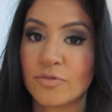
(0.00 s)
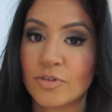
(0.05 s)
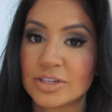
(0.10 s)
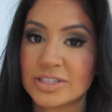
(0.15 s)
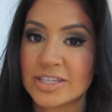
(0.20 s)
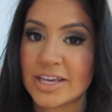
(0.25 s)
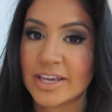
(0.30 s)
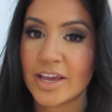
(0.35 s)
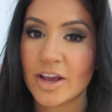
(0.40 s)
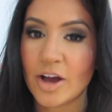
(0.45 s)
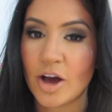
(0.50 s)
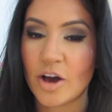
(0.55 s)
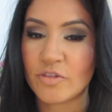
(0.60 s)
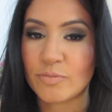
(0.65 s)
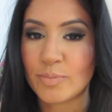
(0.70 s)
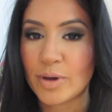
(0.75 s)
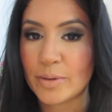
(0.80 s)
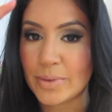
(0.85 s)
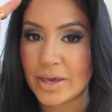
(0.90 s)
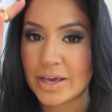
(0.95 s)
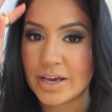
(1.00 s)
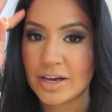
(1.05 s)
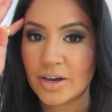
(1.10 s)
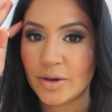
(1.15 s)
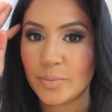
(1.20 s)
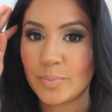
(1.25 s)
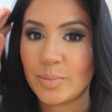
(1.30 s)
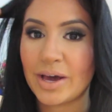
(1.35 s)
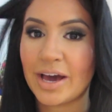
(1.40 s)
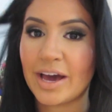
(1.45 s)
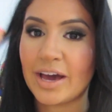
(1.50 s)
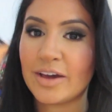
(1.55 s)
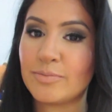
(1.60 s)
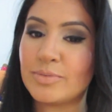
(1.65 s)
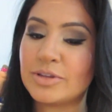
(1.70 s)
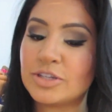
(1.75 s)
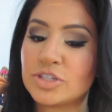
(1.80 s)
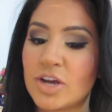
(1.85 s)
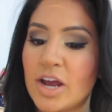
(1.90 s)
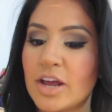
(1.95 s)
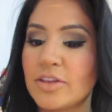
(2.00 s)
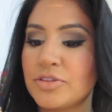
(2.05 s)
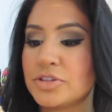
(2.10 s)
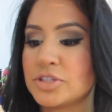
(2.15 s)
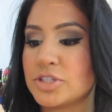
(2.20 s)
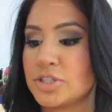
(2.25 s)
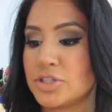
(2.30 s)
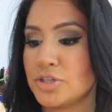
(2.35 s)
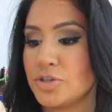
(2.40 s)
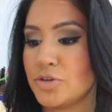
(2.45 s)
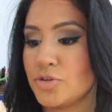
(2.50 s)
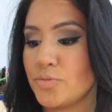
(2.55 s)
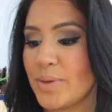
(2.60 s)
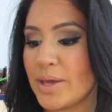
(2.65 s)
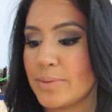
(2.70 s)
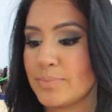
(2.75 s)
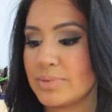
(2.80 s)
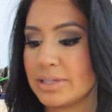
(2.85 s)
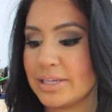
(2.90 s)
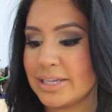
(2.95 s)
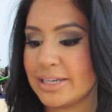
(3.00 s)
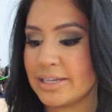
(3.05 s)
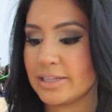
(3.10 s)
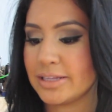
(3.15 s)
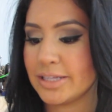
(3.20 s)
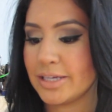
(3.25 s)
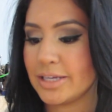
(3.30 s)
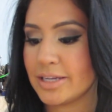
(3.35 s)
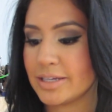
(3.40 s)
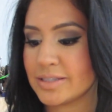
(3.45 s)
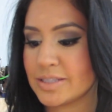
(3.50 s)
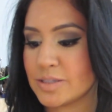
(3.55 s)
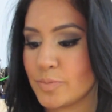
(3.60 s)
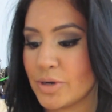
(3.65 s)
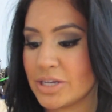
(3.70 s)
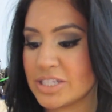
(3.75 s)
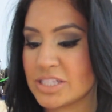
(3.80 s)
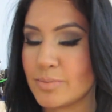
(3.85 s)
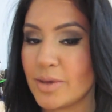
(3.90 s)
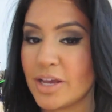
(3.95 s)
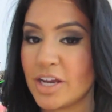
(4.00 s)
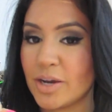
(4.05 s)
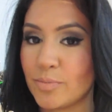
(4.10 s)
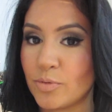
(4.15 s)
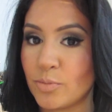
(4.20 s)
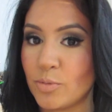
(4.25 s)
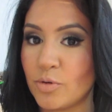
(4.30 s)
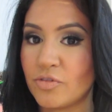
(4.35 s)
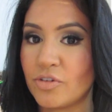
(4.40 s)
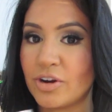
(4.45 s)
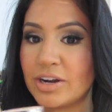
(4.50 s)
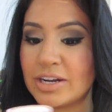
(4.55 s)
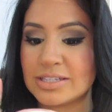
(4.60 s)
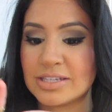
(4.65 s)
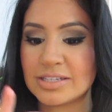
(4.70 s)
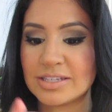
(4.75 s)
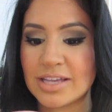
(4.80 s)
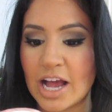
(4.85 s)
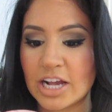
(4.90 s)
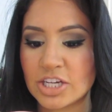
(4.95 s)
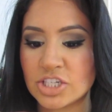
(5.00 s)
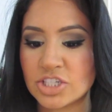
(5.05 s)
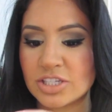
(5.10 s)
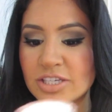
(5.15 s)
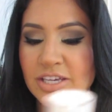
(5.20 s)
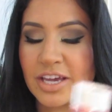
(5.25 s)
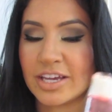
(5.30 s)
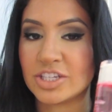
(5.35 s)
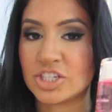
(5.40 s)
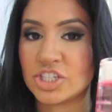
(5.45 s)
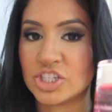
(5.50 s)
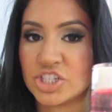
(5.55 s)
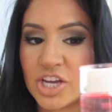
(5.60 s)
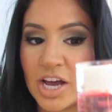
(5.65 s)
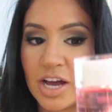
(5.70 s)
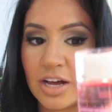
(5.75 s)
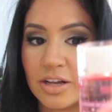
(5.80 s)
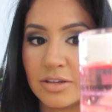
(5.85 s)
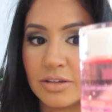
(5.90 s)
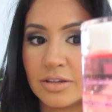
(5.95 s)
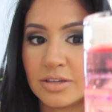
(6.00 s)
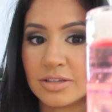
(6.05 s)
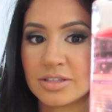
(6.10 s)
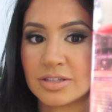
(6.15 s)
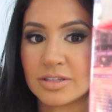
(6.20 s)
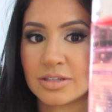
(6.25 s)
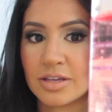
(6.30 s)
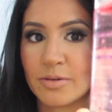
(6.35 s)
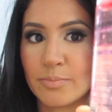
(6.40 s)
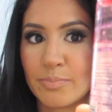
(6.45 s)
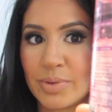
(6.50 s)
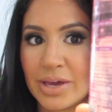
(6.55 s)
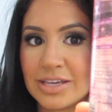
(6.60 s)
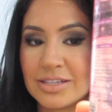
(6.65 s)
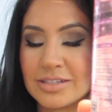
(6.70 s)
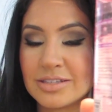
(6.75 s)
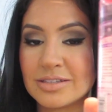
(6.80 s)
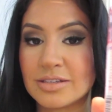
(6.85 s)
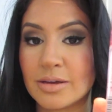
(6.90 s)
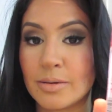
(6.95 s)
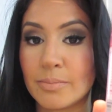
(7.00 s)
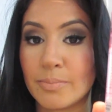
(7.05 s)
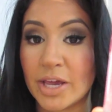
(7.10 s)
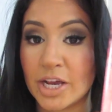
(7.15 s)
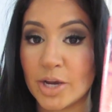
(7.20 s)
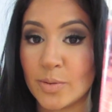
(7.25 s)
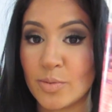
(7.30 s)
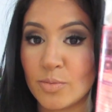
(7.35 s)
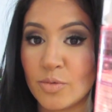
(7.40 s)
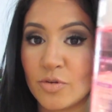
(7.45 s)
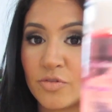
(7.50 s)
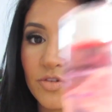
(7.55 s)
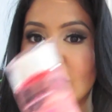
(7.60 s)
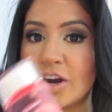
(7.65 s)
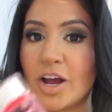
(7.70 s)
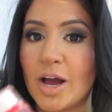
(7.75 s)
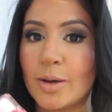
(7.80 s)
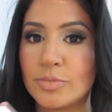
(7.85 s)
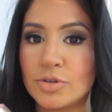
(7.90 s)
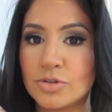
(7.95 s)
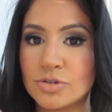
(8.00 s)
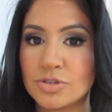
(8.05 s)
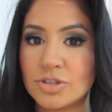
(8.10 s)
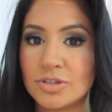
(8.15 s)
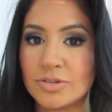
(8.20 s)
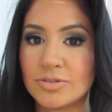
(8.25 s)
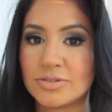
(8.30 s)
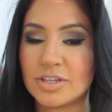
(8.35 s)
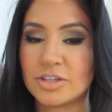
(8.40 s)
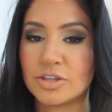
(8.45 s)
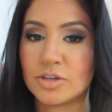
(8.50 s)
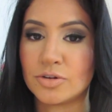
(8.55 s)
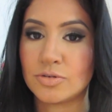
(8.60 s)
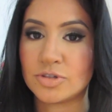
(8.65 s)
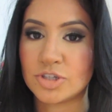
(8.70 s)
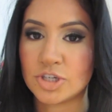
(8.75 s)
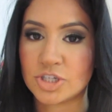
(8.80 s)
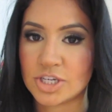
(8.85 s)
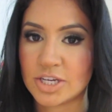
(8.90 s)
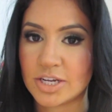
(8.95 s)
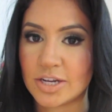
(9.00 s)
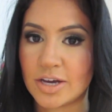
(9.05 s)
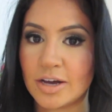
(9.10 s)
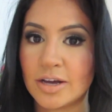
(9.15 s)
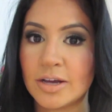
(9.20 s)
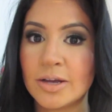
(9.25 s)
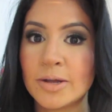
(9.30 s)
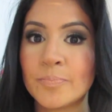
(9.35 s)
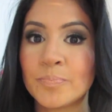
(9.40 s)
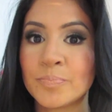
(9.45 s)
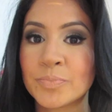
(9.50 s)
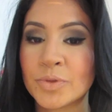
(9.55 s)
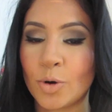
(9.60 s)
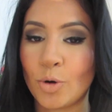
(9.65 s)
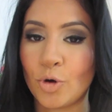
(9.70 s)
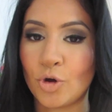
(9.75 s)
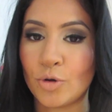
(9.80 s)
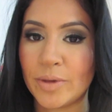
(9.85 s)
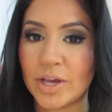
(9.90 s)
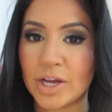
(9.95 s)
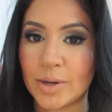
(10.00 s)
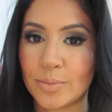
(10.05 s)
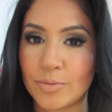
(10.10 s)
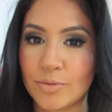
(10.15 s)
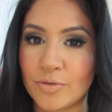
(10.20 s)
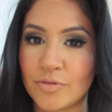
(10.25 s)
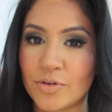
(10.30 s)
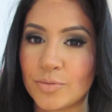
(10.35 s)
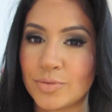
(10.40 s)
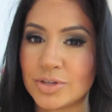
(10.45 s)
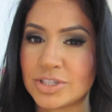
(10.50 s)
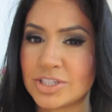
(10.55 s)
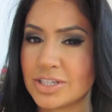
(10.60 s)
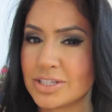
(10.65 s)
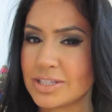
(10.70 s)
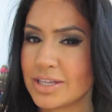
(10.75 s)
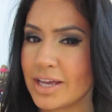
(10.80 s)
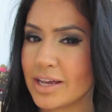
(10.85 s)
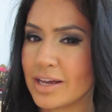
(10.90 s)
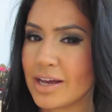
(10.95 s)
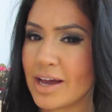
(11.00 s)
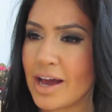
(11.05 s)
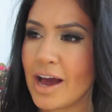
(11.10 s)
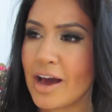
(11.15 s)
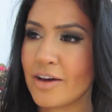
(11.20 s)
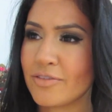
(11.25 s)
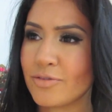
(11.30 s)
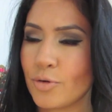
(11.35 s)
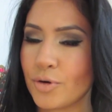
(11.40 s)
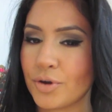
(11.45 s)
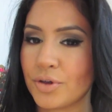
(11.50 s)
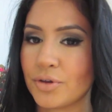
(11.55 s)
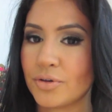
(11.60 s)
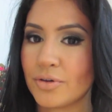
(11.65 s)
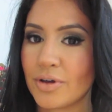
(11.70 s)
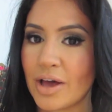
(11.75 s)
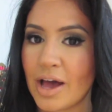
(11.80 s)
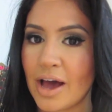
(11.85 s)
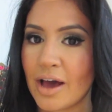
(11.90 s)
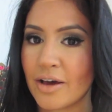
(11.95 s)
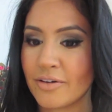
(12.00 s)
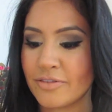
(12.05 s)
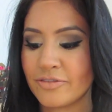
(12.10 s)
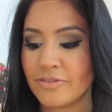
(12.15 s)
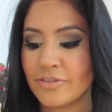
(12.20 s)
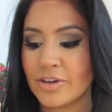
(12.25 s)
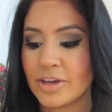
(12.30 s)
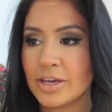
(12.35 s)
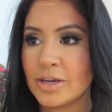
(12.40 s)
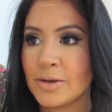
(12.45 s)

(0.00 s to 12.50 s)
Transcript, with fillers: For taking off my makeup, I've been trying this new Maybelline Clean Express Makeup Remover, and this is actually a gel-based makeup remover. I'm used to using the Neutrogena oil makeup remover, which is like half oil, half